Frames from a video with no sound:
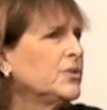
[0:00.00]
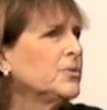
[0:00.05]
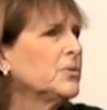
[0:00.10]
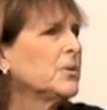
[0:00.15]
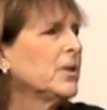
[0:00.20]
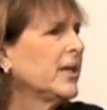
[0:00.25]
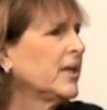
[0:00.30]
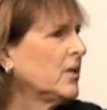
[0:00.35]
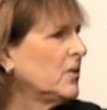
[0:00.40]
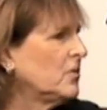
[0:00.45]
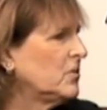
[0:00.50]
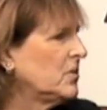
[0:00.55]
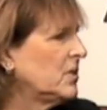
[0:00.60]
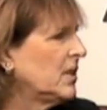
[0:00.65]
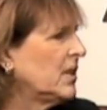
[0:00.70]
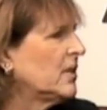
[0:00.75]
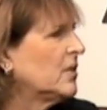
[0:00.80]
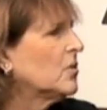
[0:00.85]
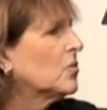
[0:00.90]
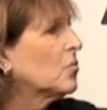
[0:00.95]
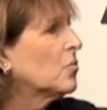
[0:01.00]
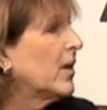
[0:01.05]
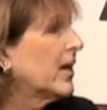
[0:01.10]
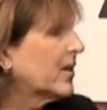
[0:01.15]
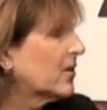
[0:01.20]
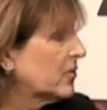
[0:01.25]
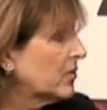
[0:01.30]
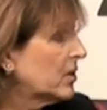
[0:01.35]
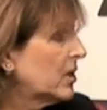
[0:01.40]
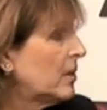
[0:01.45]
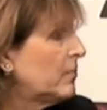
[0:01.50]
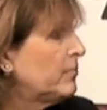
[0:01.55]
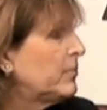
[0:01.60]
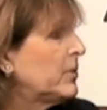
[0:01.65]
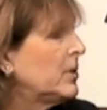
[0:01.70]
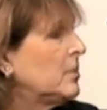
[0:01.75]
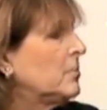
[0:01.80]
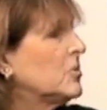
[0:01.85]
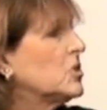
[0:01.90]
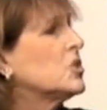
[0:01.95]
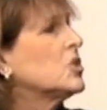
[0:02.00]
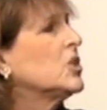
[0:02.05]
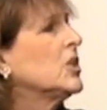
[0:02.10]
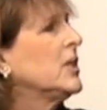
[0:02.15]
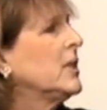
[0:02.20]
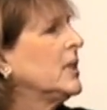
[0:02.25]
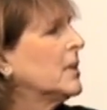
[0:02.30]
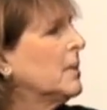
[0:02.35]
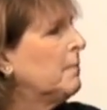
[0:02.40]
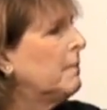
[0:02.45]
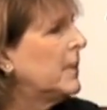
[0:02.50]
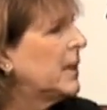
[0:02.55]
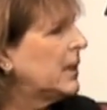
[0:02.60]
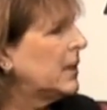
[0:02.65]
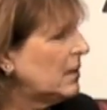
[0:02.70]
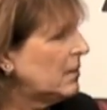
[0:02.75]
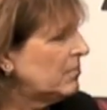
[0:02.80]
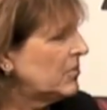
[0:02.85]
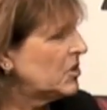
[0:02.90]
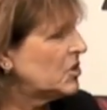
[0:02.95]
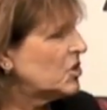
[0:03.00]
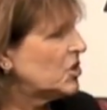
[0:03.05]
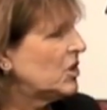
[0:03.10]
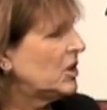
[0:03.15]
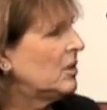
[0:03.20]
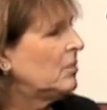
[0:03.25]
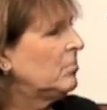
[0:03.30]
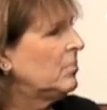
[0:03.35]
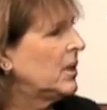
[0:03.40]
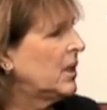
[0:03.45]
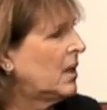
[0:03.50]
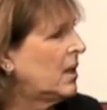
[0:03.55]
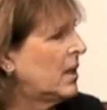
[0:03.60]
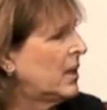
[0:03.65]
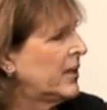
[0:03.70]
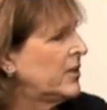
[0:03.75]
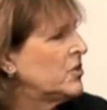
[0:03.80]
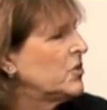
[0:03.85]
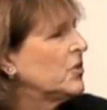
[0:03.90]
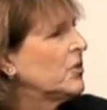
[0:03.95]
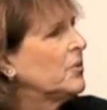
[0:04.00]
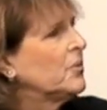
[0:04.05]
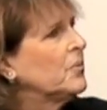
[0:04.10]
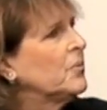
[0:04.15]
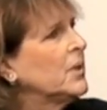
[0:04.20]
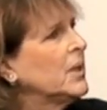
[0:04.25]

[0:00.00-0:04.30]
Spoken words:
you like you did, the record company machine, the money machine behind you,